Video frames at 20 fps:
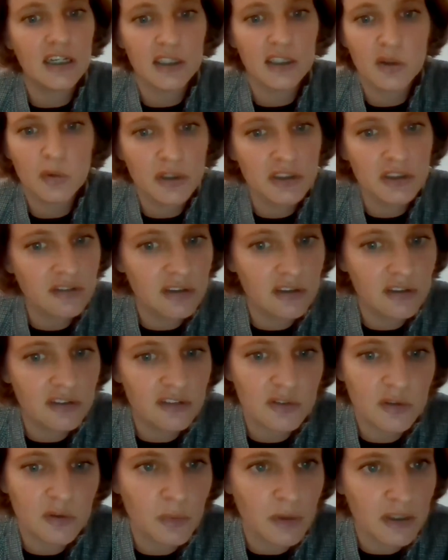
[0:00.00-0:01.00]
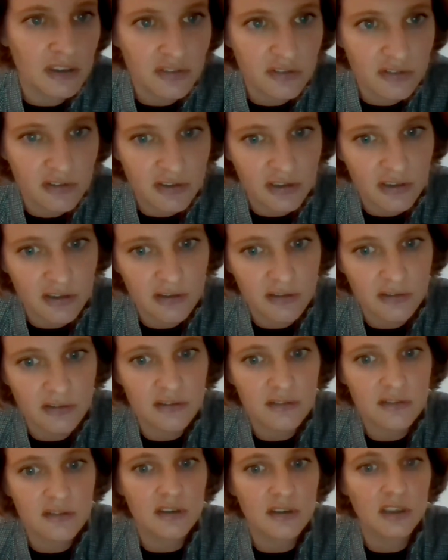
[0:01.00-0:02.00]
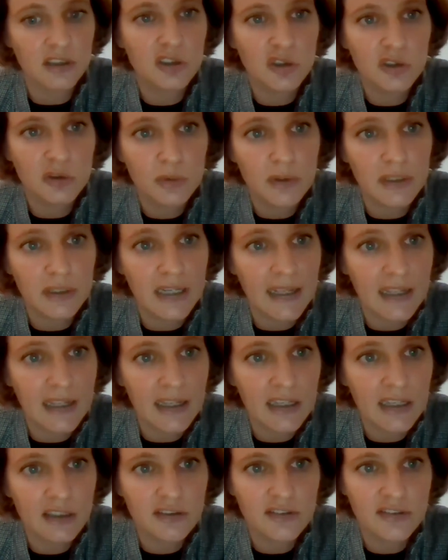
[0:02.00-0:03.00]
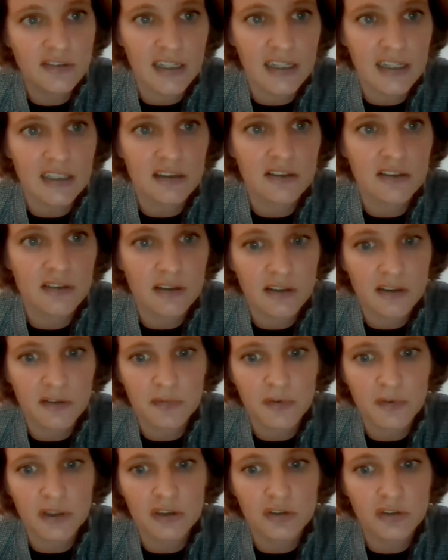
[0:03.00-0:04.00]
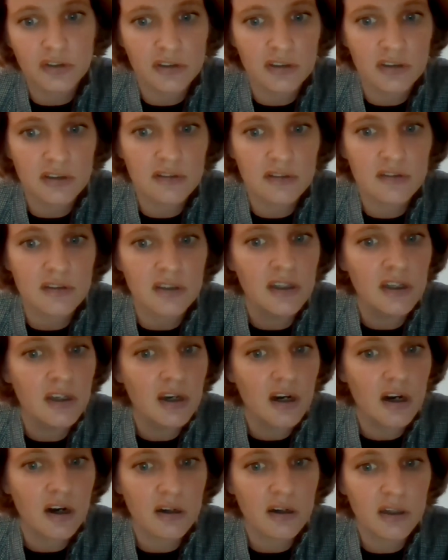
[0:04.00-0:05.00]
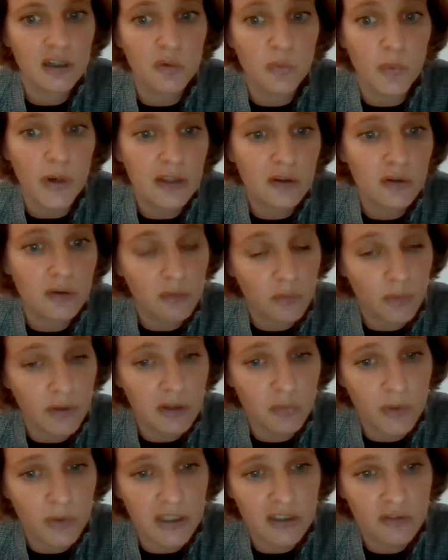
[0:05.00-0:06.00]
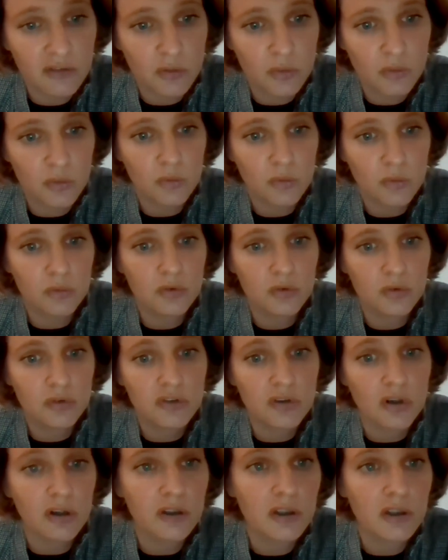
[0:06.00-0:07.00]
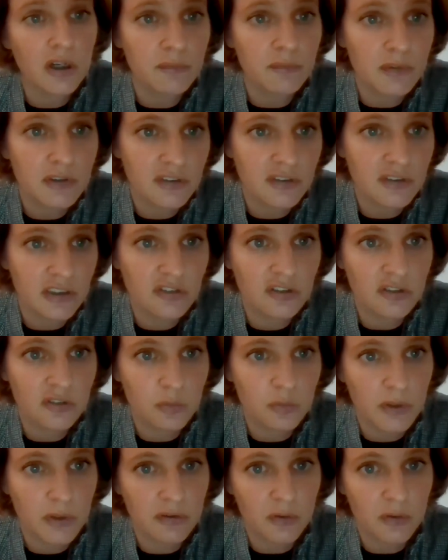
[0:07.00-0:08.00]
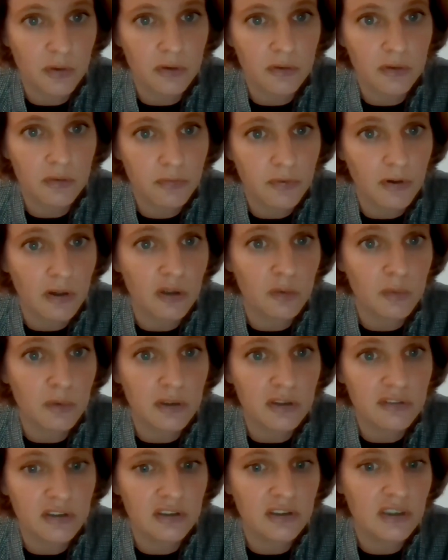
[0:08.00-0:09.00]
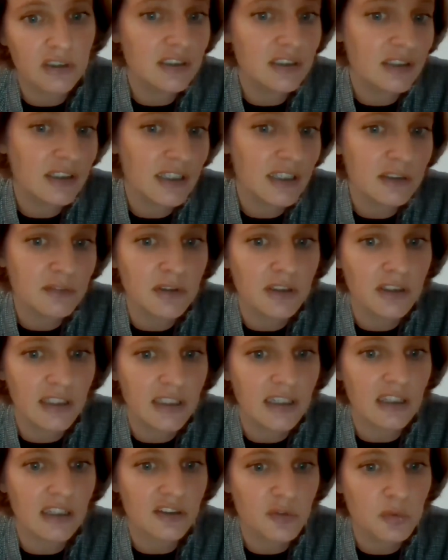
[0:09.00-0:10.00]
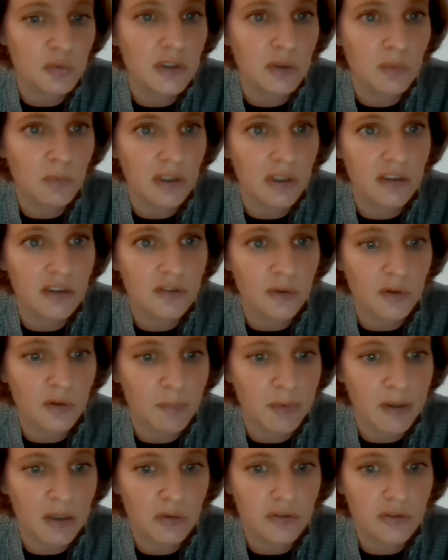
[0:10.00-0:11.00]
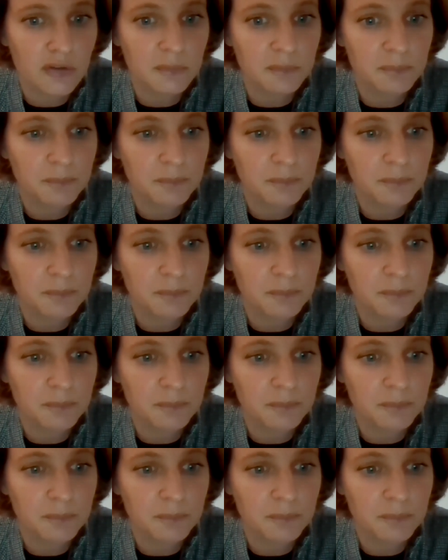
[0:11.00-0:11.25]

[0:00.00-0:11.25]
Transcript: quizzes, questions, the Q&A chat functions are a great way to start a conversation with your followers. And in the end of the day, that's really what it's all about.